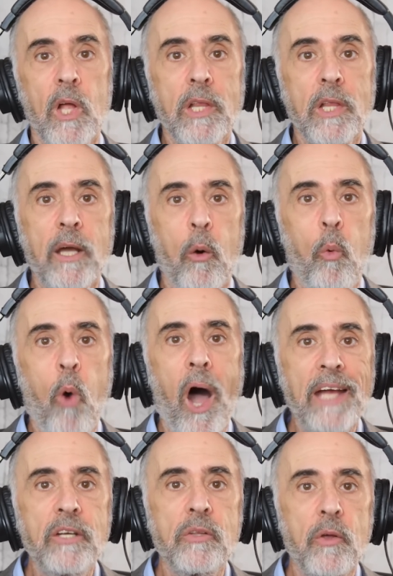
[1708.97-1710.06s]
Like,
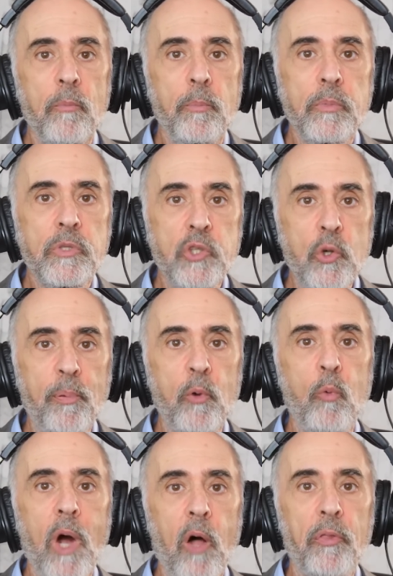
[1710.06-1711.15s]
why do the super
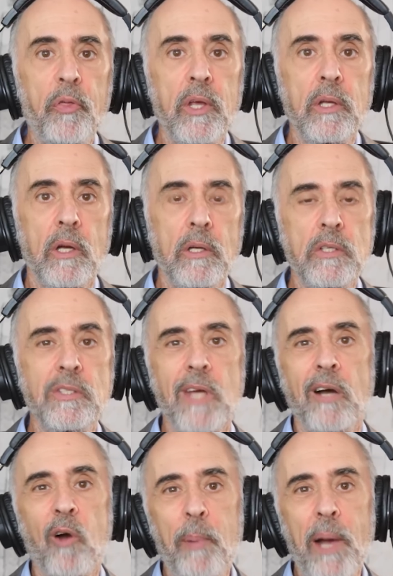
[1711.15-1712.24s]
wealthy,
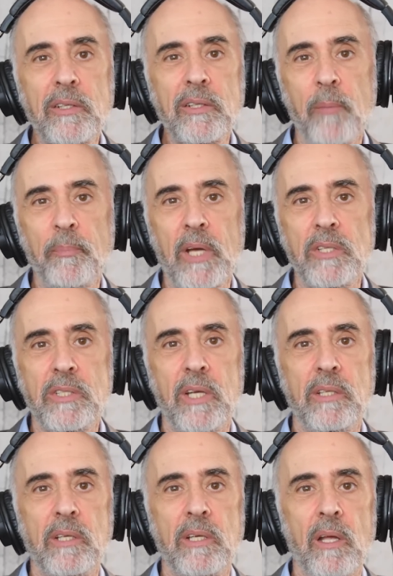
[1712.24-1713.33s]
I'll go back to something I said
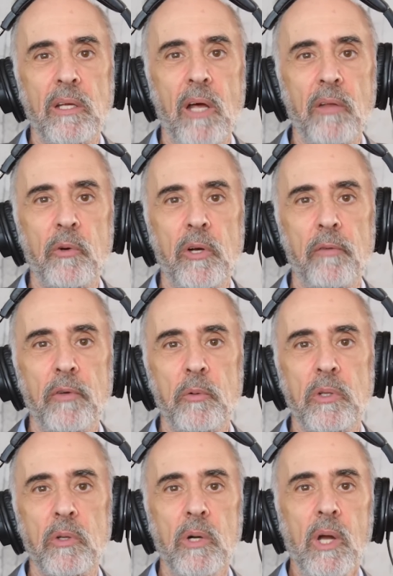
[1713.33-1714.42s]
in another interview
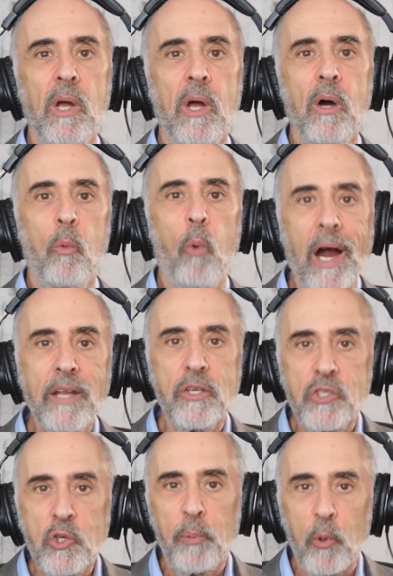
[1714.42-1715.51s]
with you. Why do the
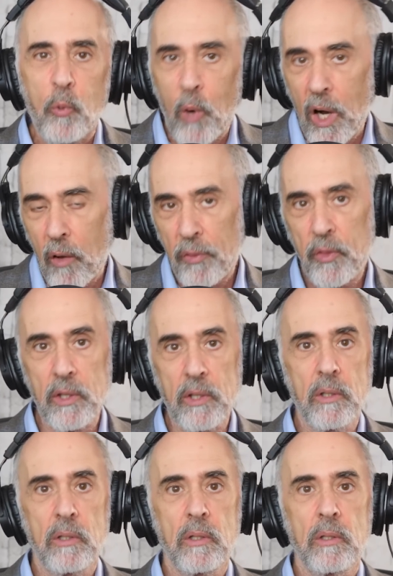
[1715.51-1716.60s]
super wealthy
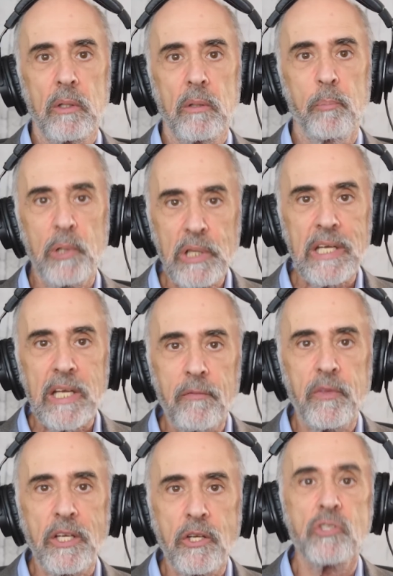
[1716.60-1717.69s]

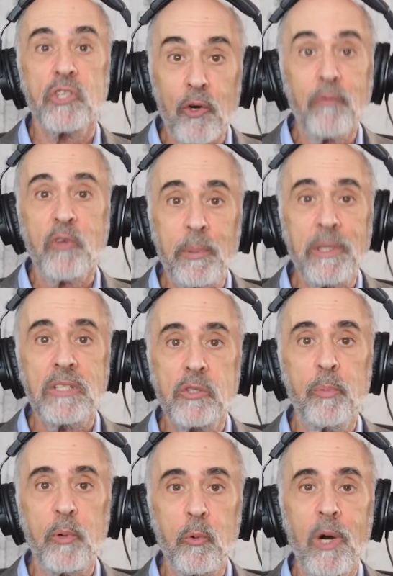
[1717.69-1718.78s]
believe they deserve to be
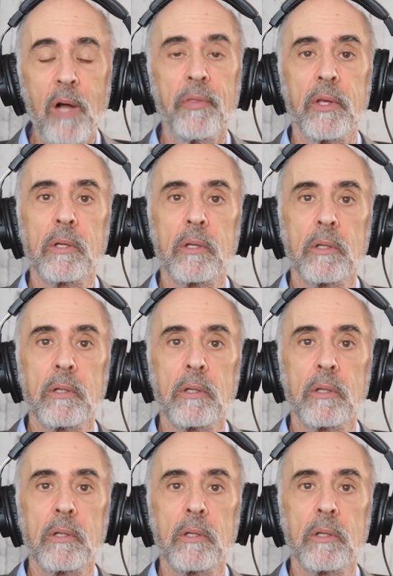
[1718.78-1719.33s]
super wealthy?